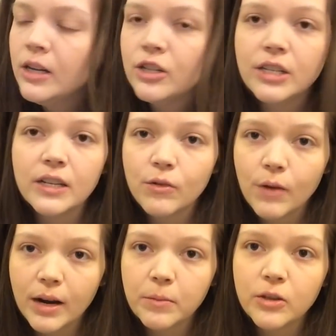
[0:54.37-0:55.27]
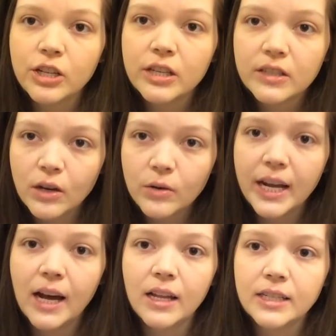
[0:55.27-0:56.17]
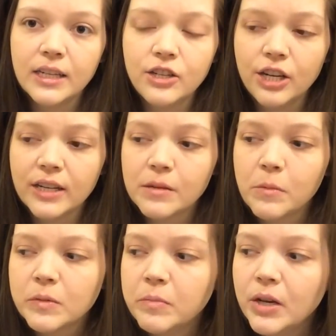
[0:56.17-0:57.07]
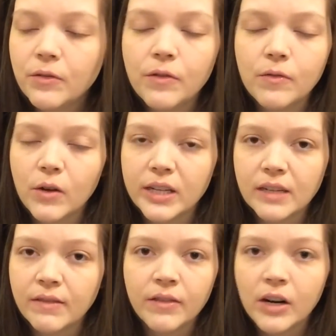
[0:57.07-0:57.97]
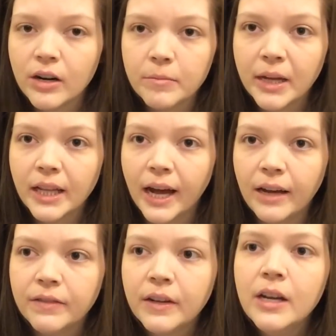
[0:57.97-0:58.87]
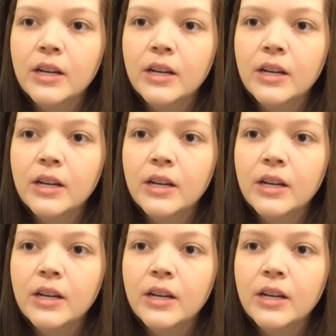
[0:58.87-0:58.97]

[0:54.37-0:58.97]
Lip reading: She's incredible. She's so talented. She has the most beautiful voice I've ever heard in my life.